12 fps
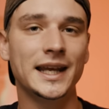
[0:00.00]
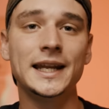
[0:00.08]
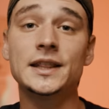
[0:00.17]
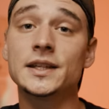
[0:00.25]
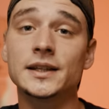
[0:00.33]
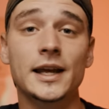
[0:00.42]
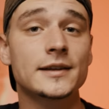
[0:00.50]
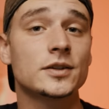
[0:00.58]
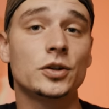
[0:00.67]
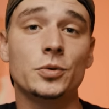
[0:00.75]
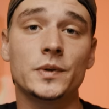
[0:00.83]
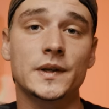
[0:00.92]
Anything that has
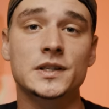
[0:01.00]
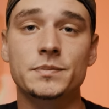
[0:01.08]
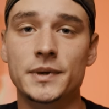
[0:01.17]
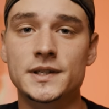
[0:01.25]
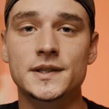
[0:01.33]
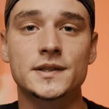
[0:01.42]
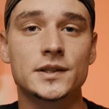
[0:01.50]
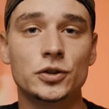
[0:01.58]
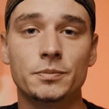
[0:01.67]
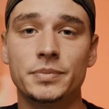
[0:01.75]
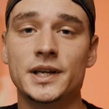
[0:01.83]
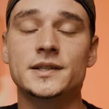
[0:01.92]
to do with expenses in
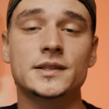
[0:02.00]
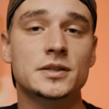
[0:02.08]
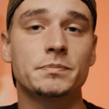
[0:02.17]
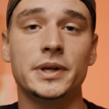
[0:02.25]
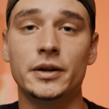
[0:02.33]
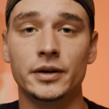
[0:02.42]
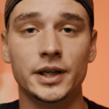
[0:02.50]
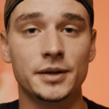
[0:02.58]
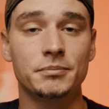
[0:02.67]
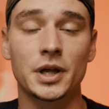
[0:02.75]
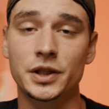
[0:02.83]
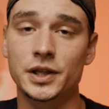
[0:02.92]
your business,
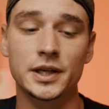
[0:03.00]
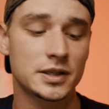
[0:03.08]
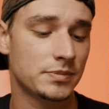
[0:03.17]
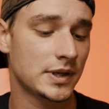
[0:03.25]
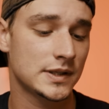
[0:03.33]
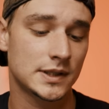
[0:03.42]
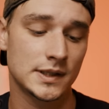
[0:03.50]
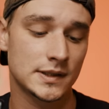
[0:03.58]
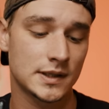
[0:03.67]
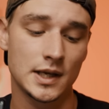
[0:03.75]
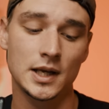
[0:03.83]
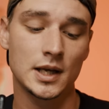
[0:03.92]
period. Monthly expenses.